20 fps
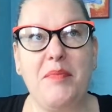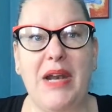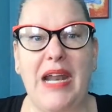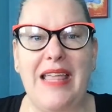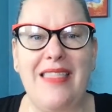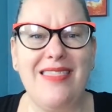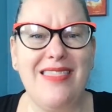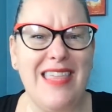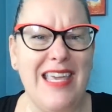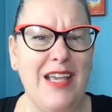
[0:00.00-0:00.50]
I
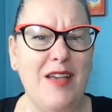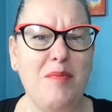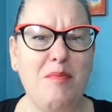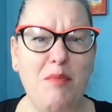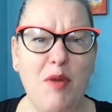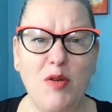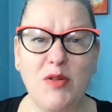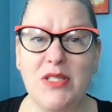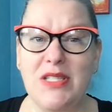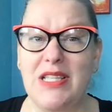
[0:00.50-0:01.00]
think
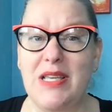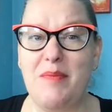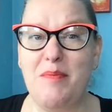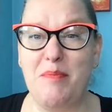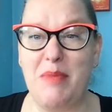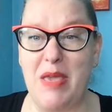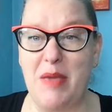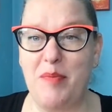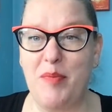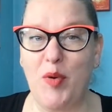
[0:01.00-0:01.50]
mostly
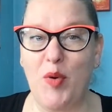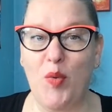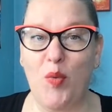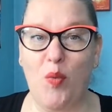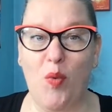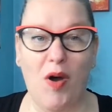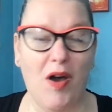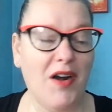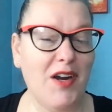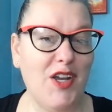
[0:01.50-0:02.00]
people
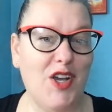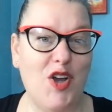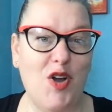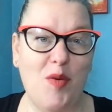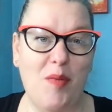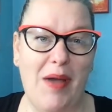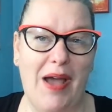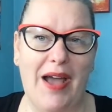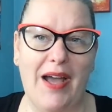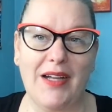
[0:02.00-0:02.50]
want to go
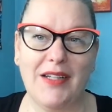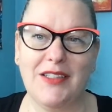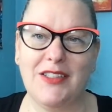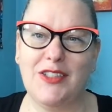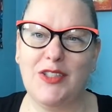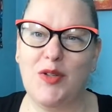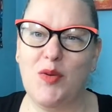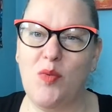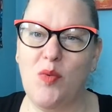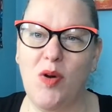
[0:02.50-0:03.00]
back
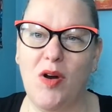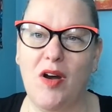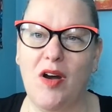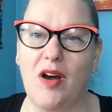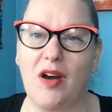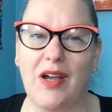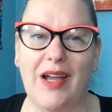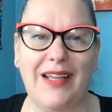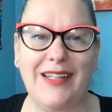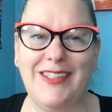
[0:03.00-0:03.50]
to
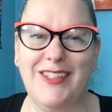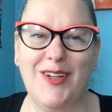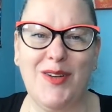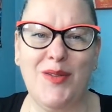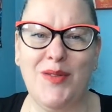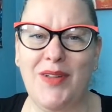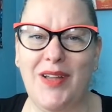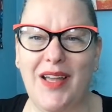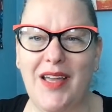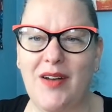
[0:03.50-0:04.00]
work. I
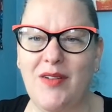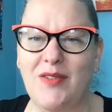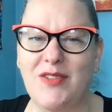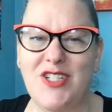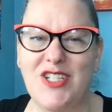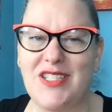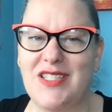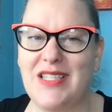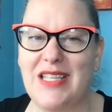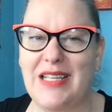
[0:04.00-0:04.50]
don't
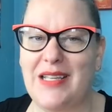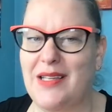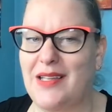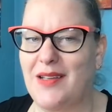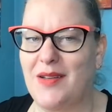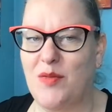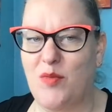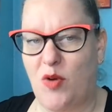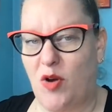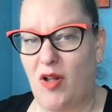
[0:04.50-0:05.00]
just think
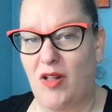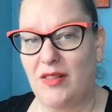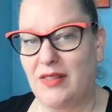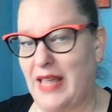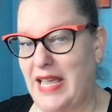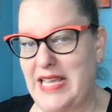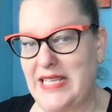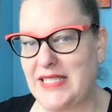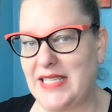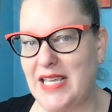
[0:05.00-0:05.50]
we're all
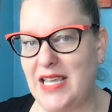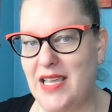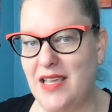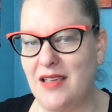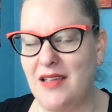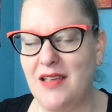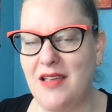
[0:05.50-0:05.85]
lazy.